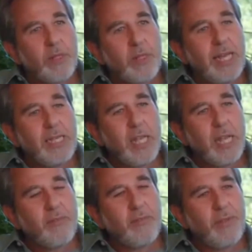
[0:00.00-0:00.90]
from the last
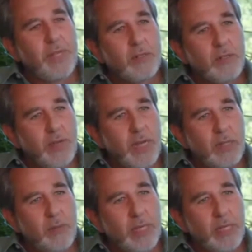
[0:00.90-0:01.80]
half of fetal
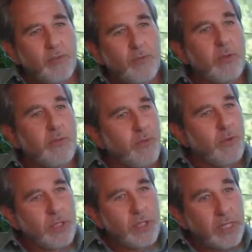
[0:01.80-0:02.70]
development through the
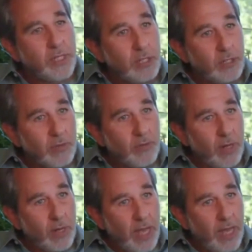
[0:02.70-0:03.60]
first 6 years of
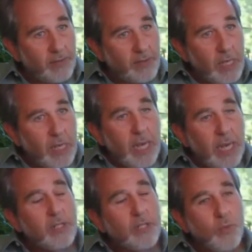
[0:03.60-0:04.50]
our lives.
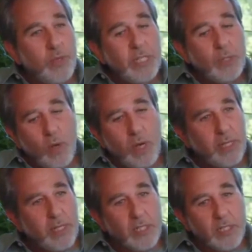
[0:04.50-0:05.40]
And there's a reason why
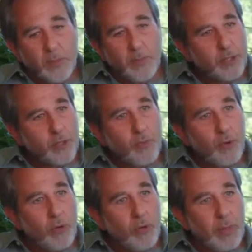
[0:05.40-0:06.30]
this is a special
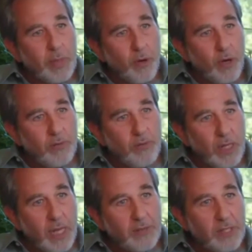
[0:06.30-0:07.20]
programming part of our
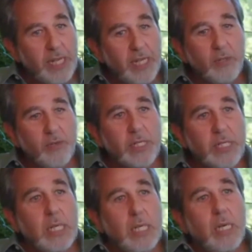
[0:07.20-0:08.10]
lives. And the answer is
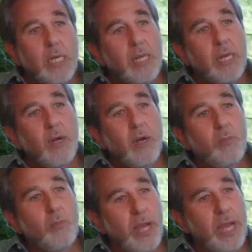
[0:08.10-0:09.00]
that
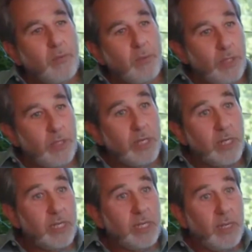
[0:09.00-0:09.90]
our brain, when we look
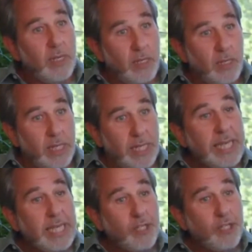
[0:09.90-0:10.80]
at the
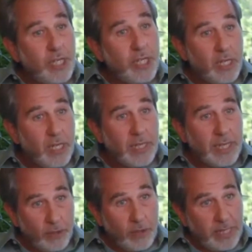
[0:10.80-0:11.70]
EEG, the
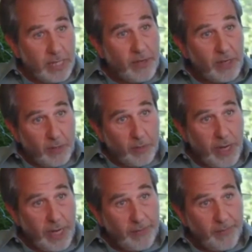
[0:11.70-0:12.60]
electrical activity of the
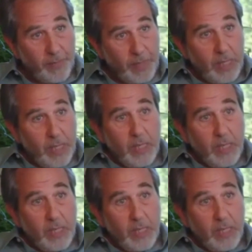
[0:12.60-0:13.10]
brain,